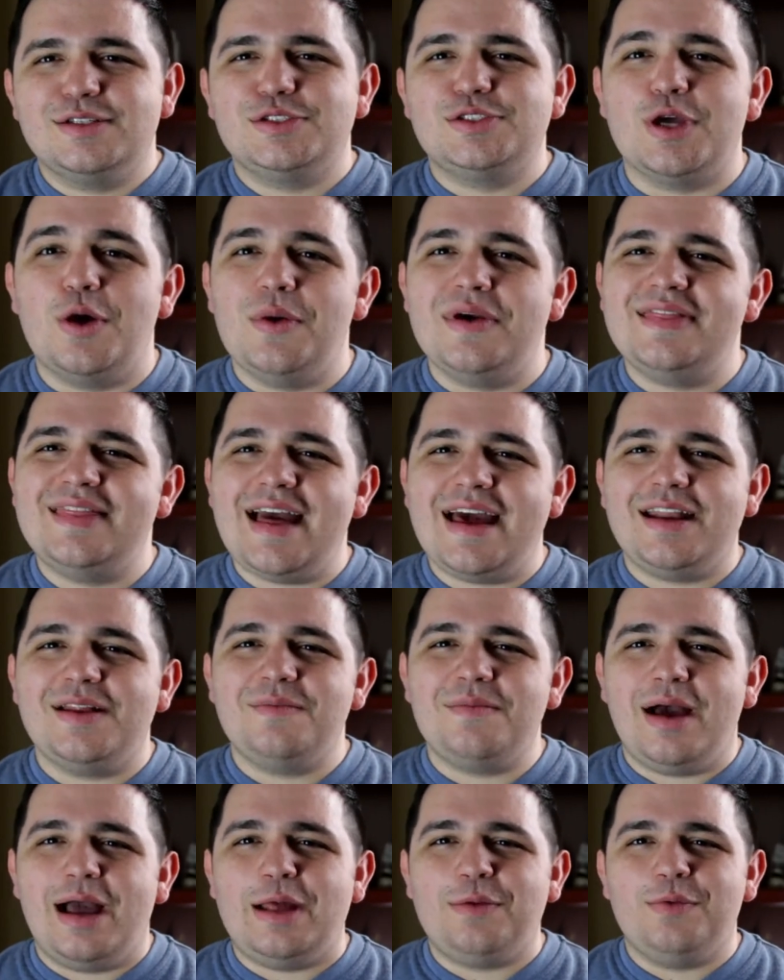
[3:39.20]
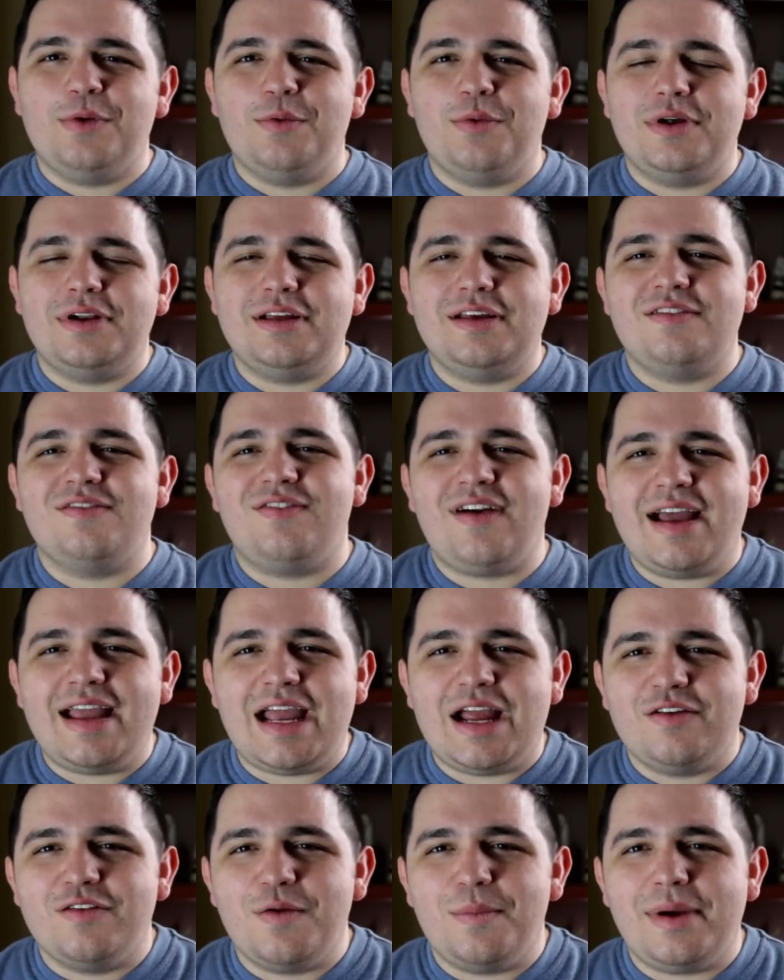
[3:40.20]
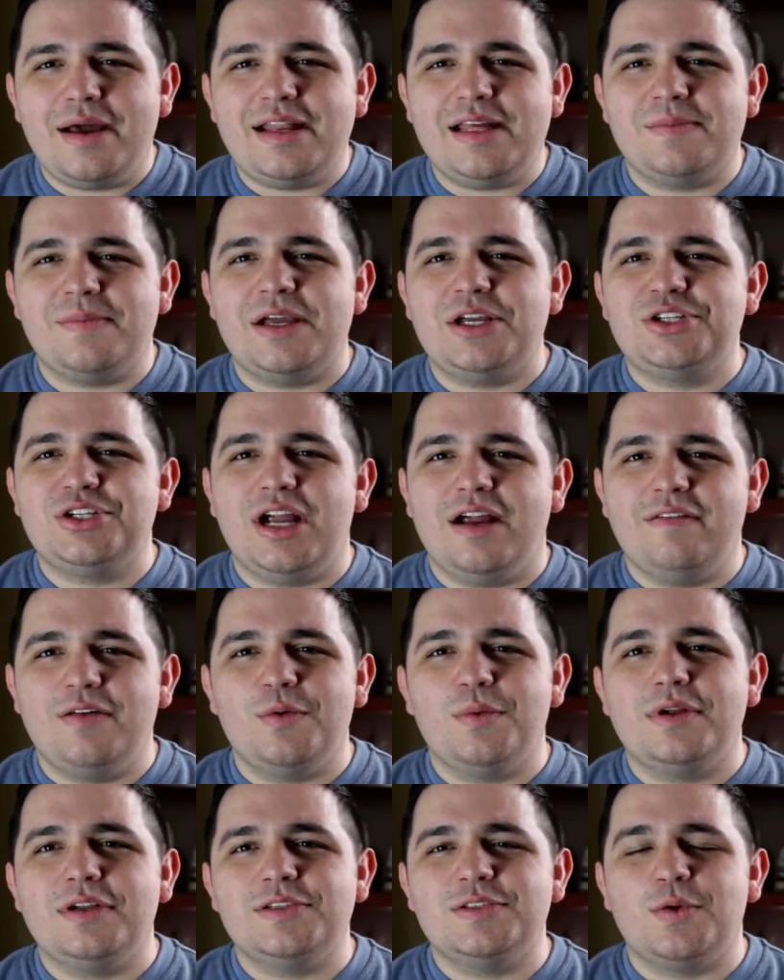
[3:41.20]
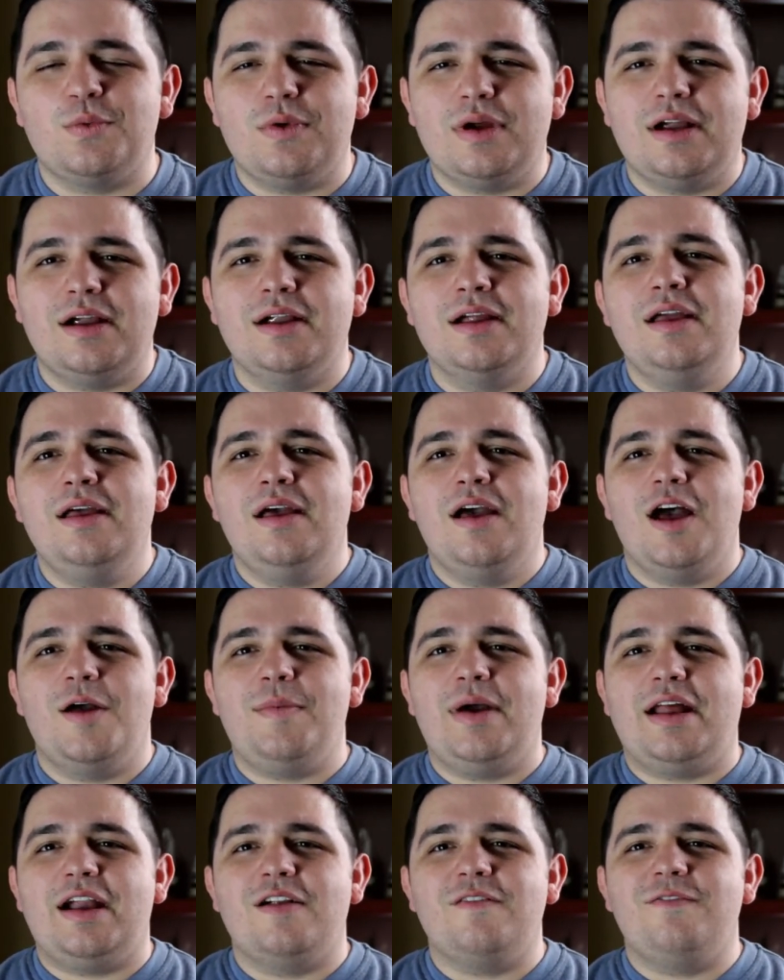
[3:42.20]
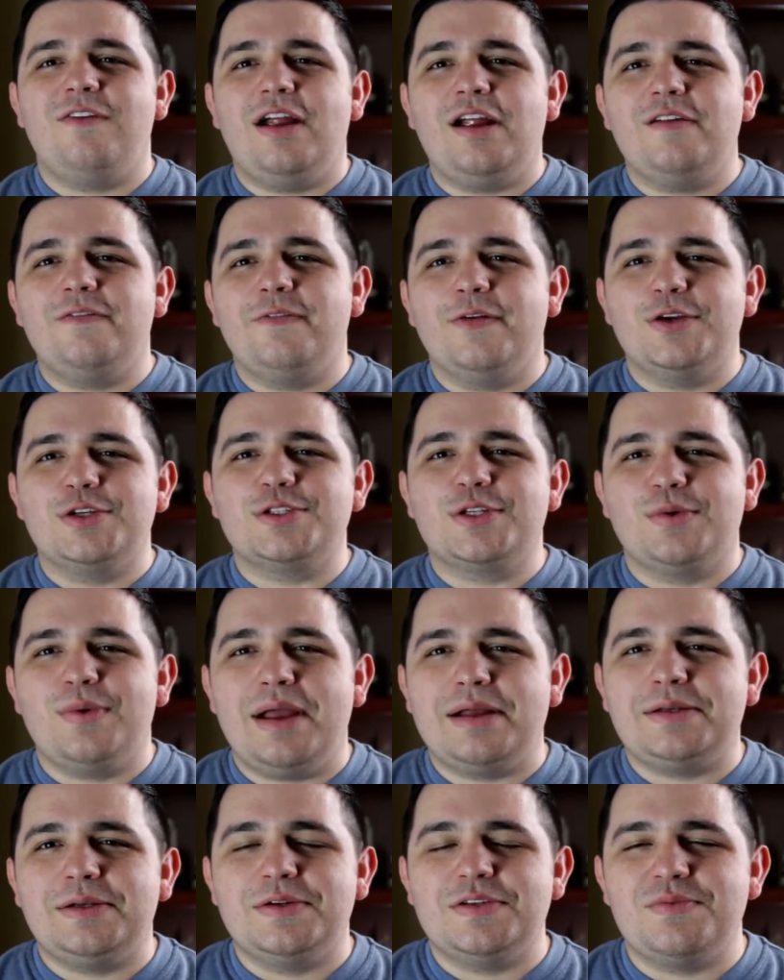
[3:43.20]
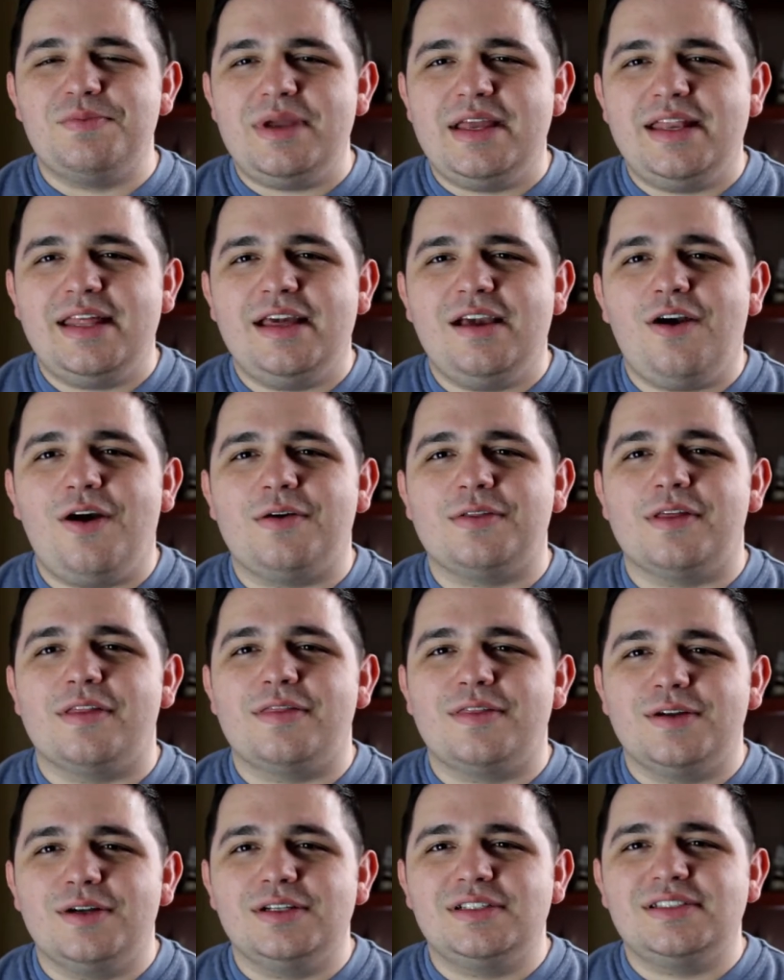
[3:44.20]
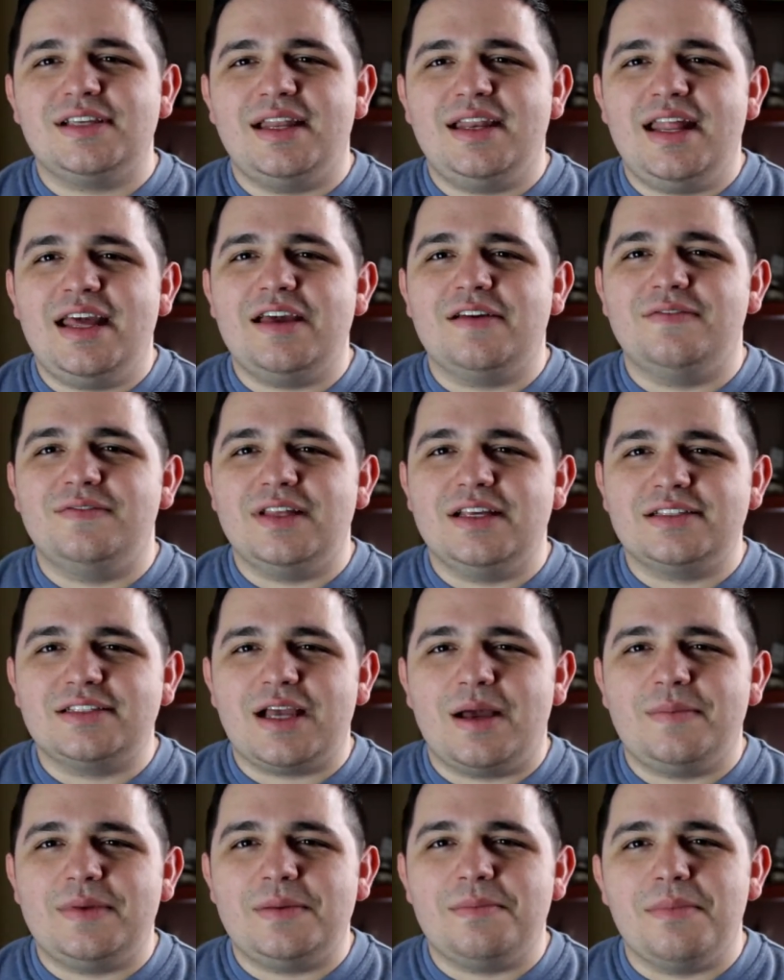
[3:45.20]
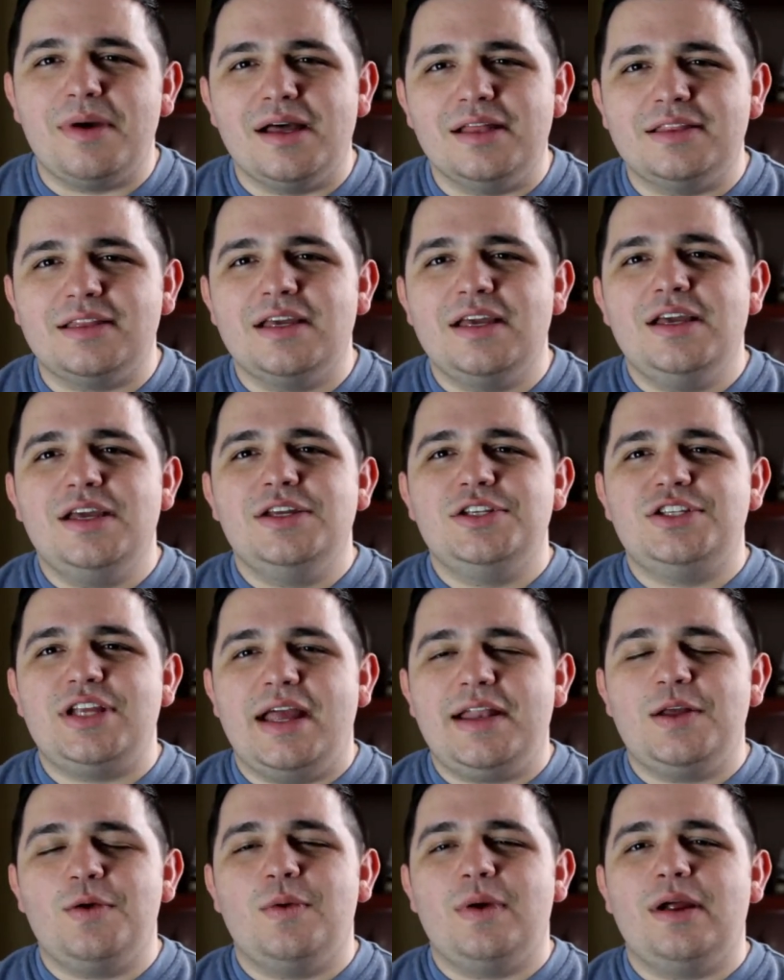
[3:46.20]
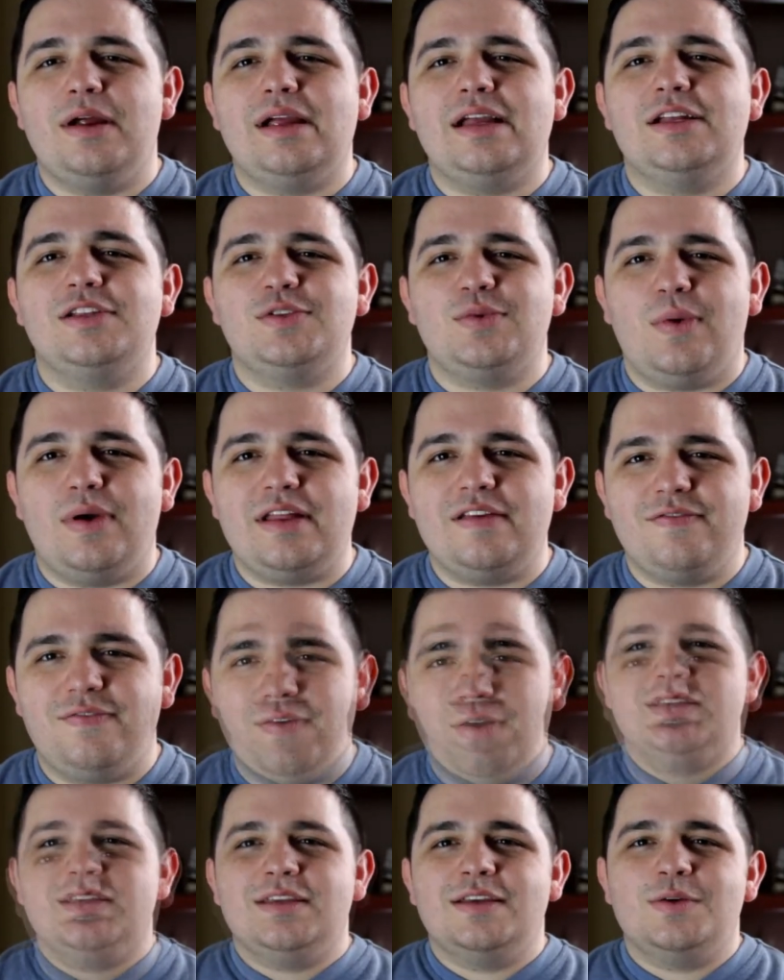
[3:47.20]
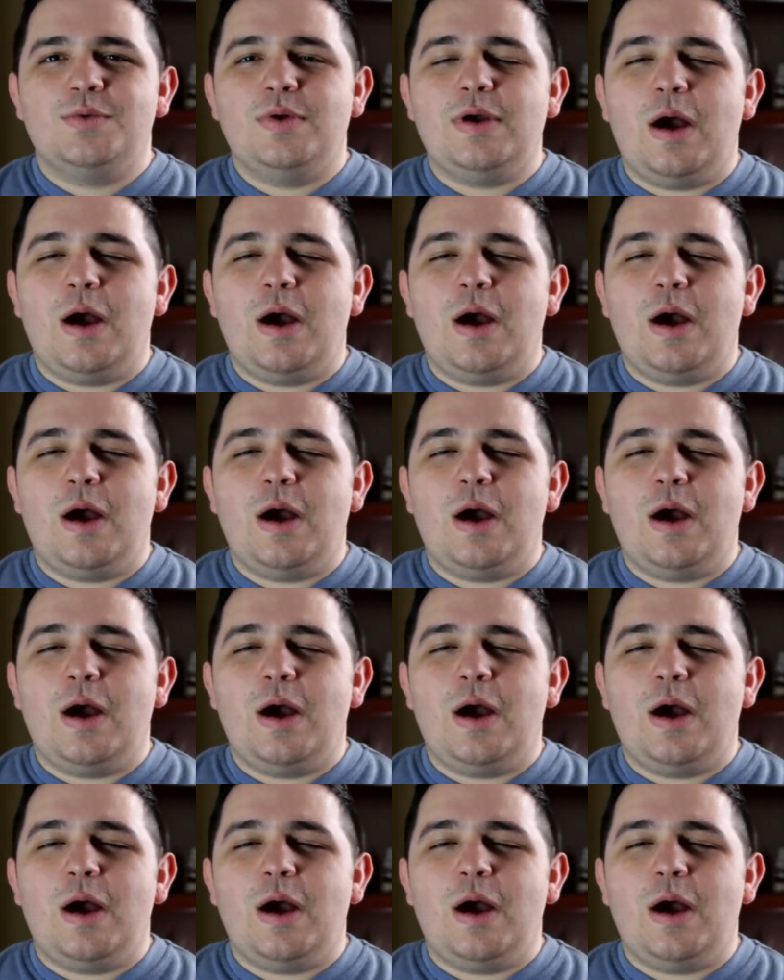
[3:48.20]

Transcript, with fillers: So with that in mind, we want to invite everybody, make sure everyone is aware about our very first directors meeting on the third Sunday of this coming month, January 21st.